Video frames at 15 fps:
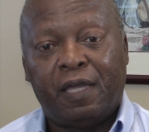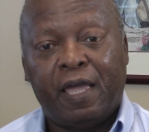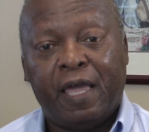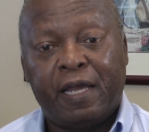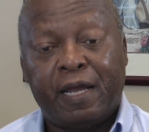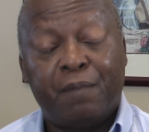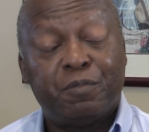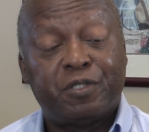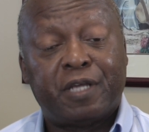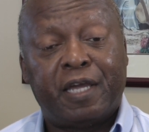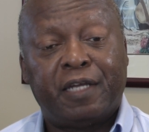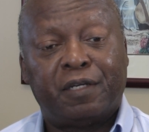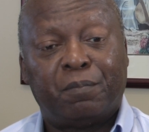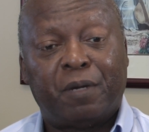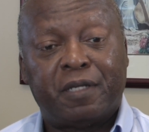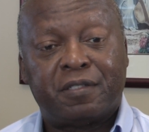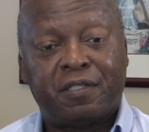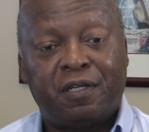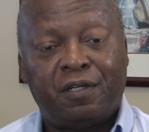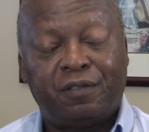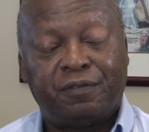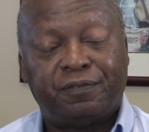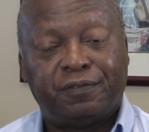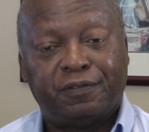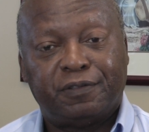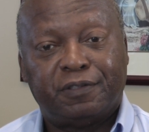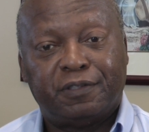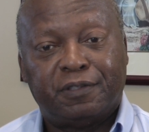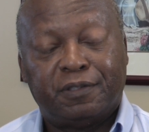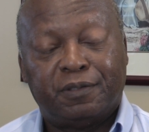And I'm saying to myself,
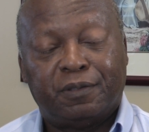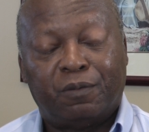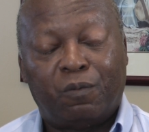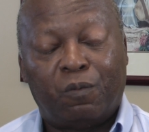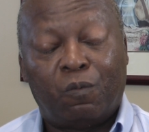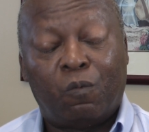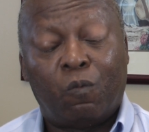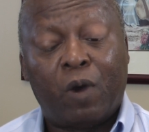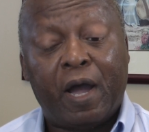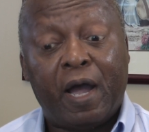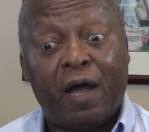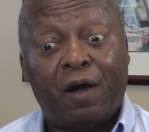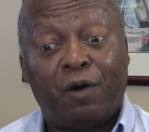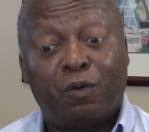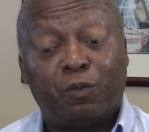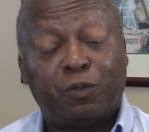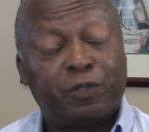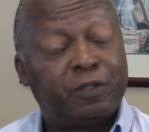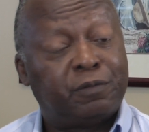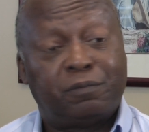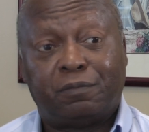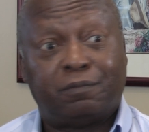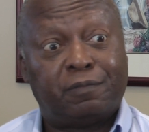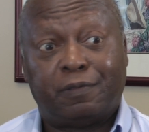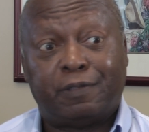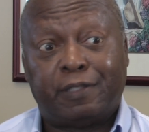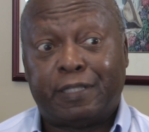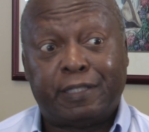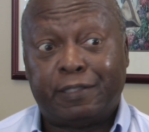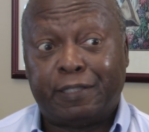wow,
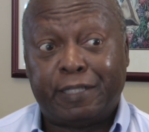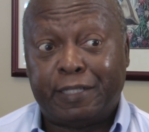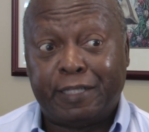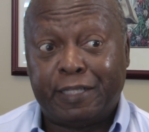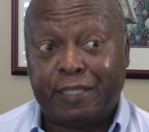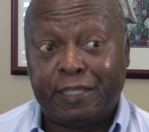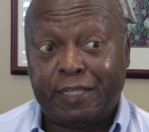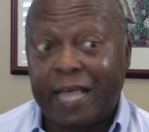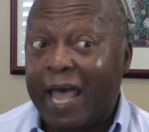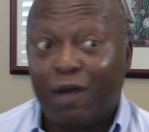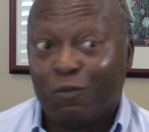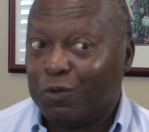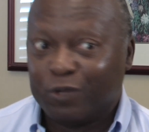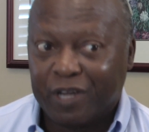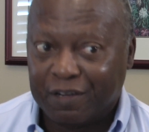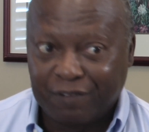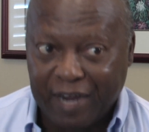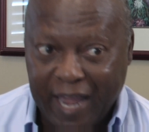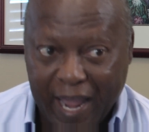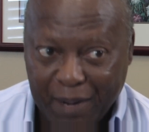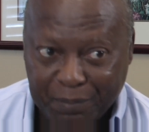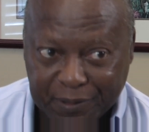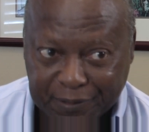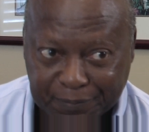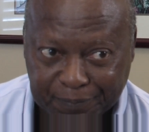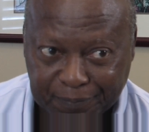that will never happen.